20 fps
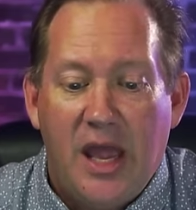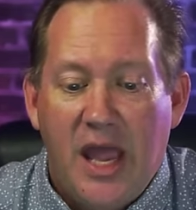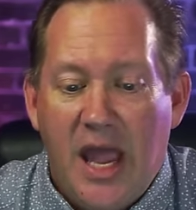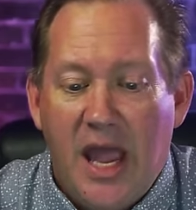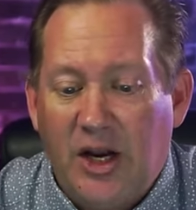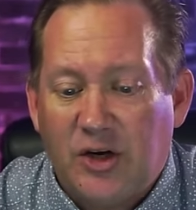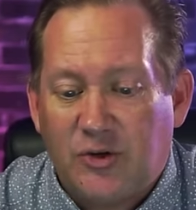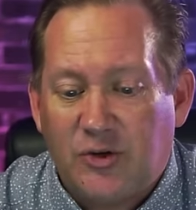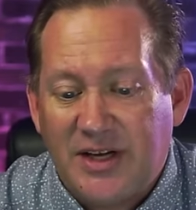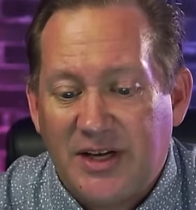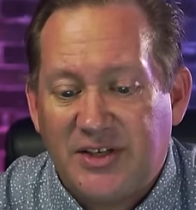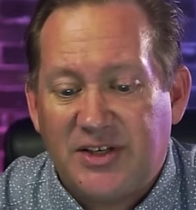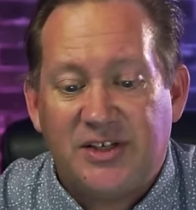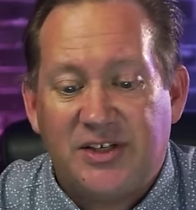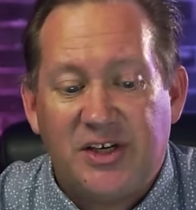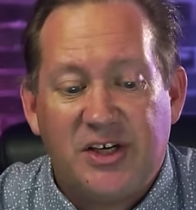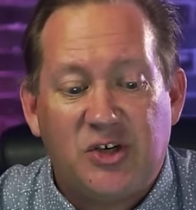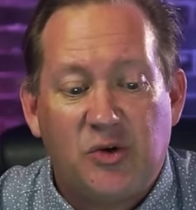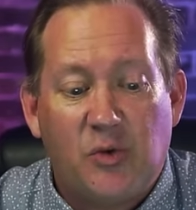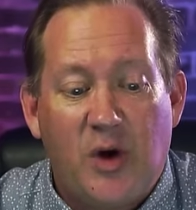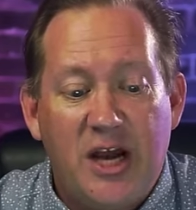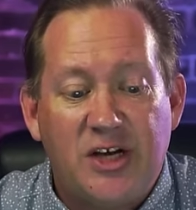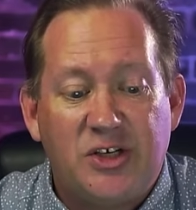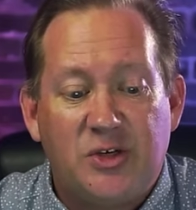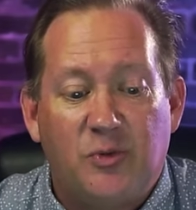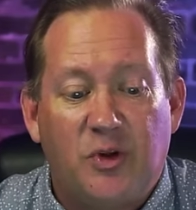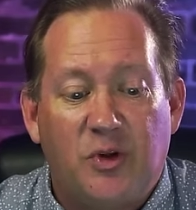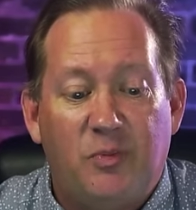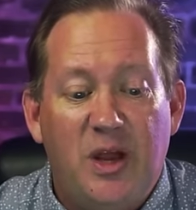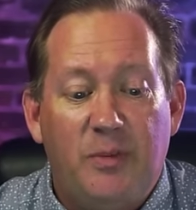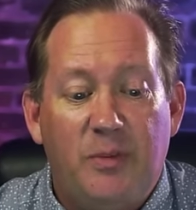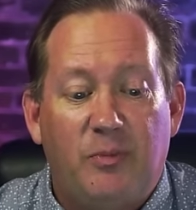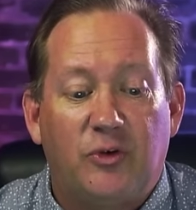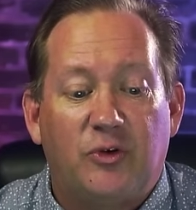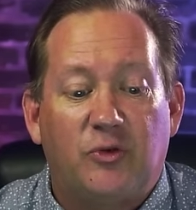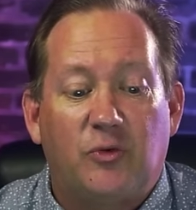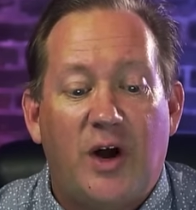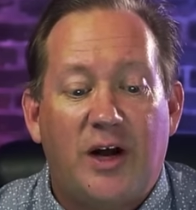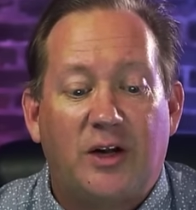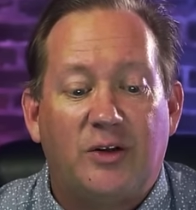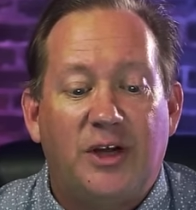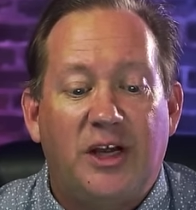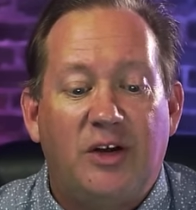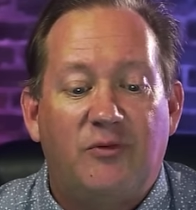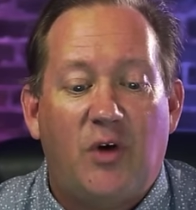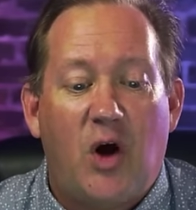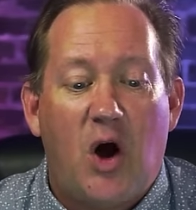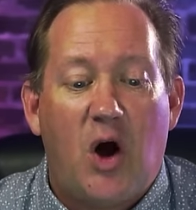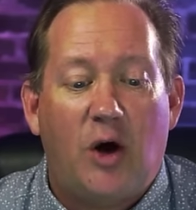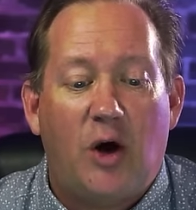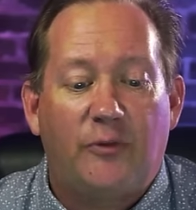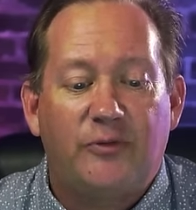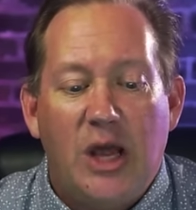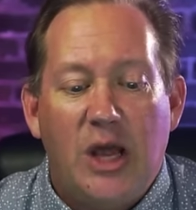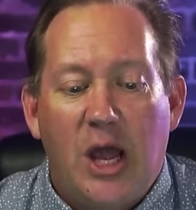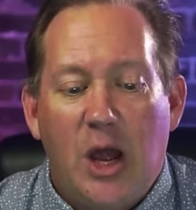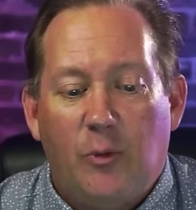And address the situation with people directly involved.